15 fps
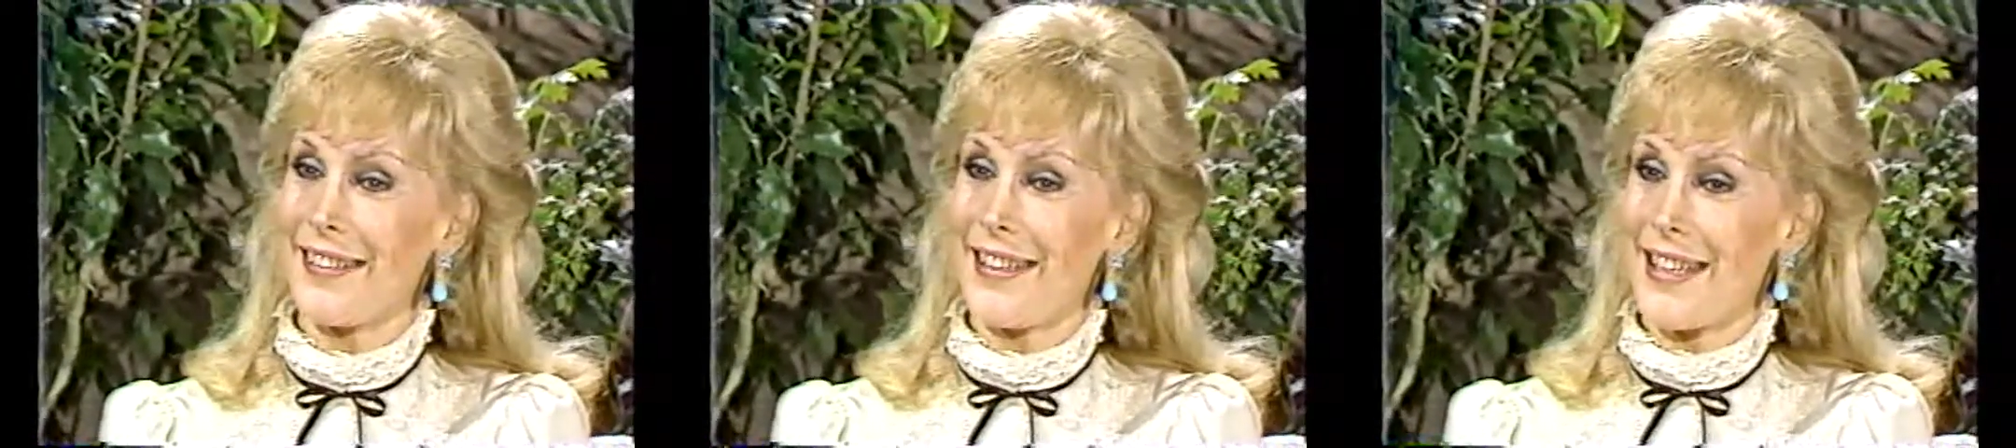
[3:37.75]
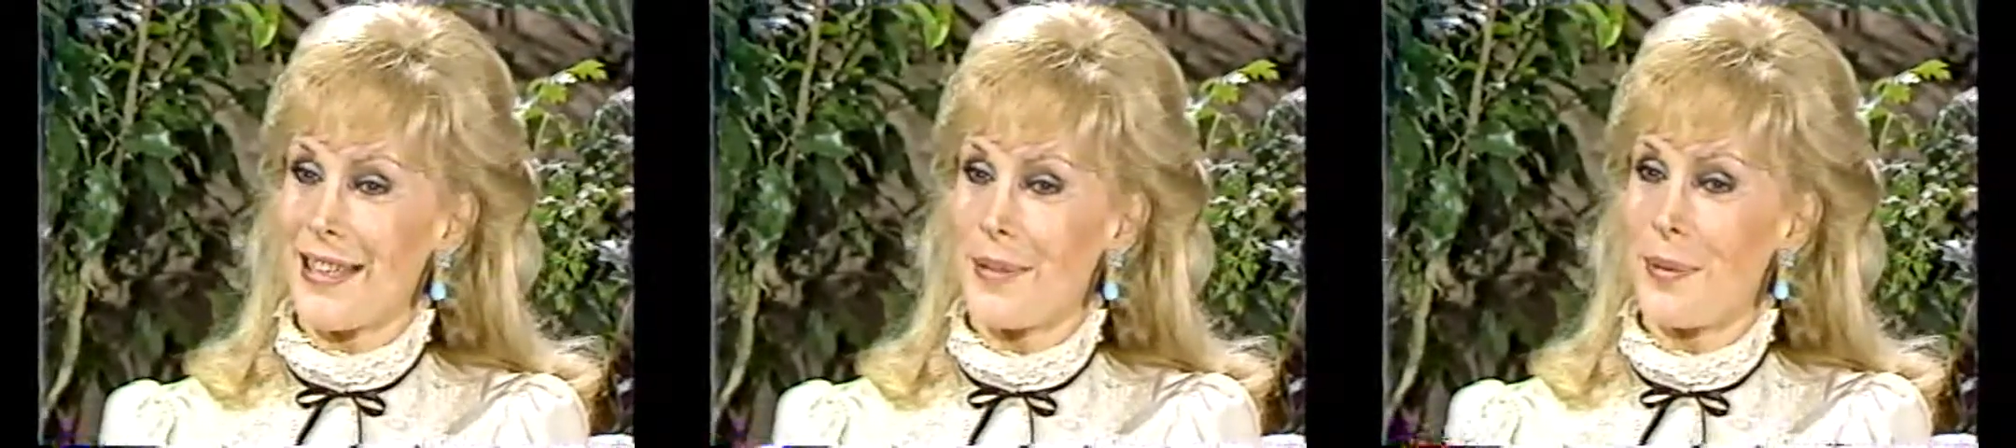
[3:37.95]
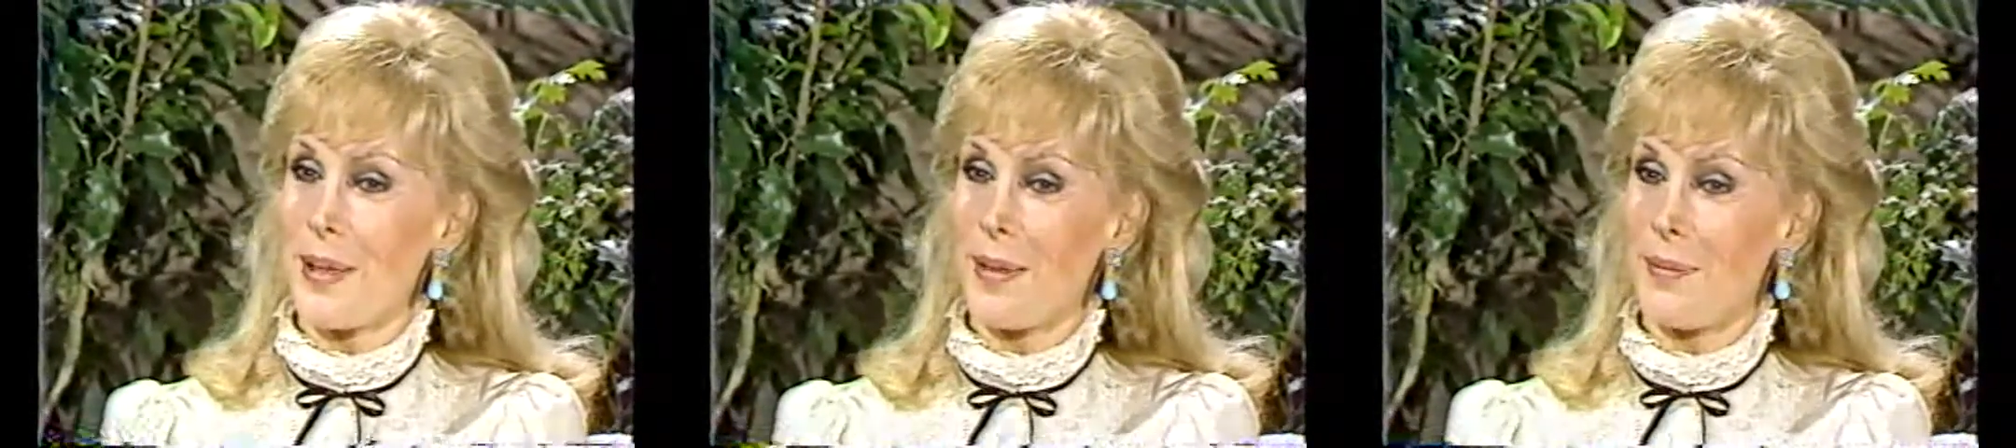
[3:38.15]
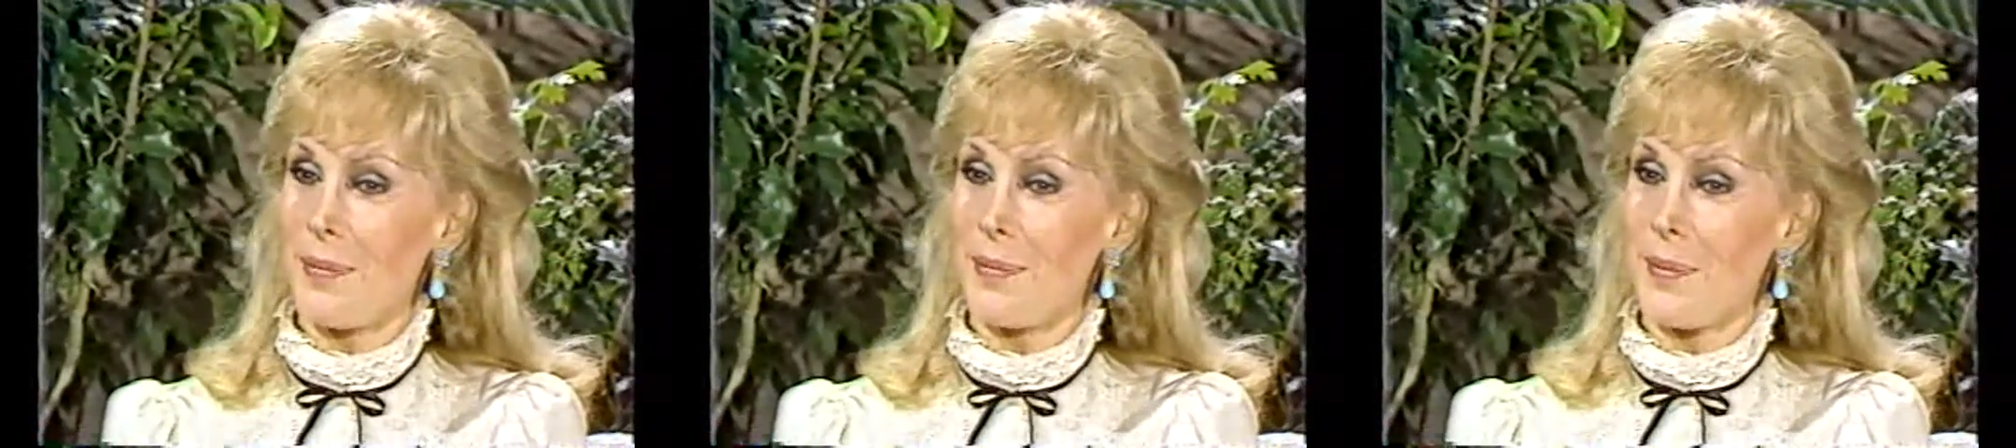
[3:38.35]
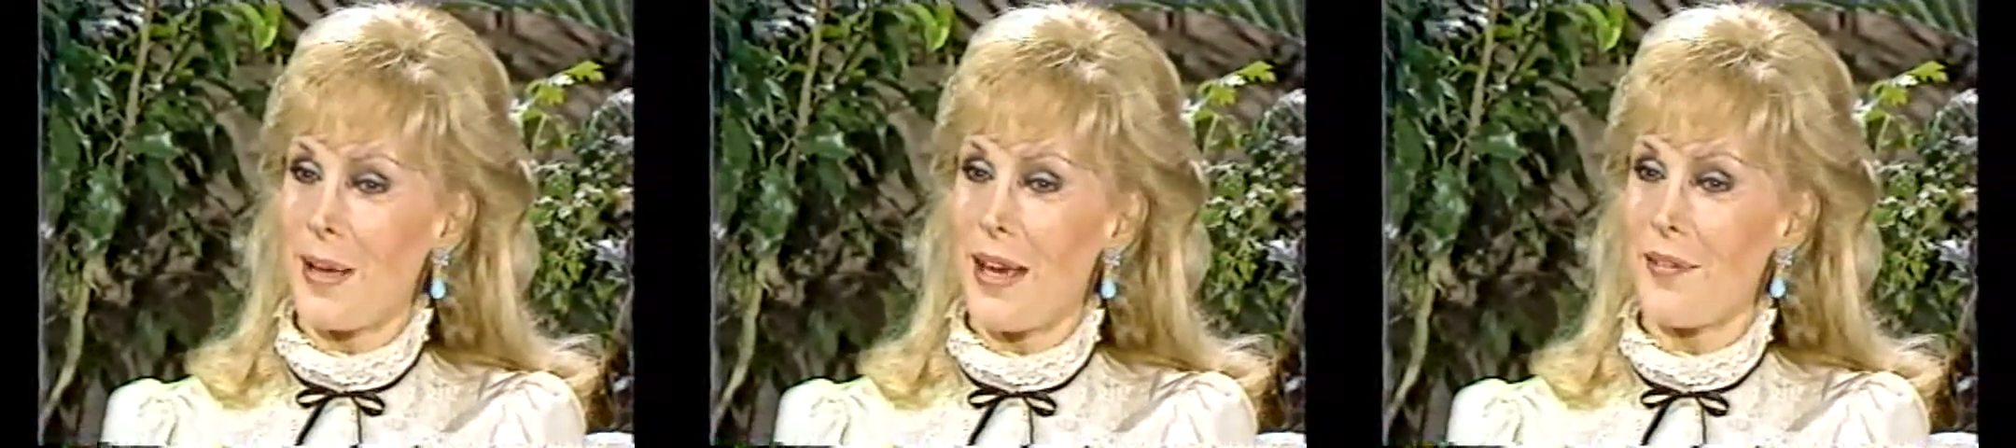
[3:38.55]
yes, we,
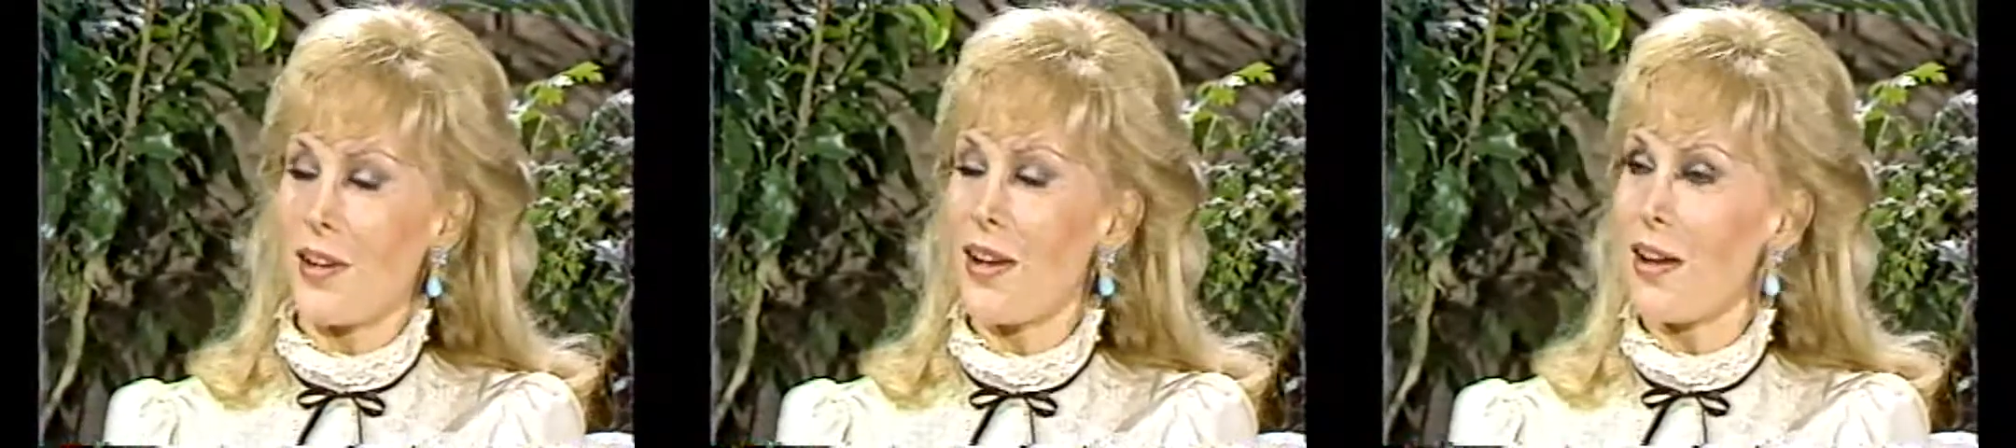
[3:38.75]
we have a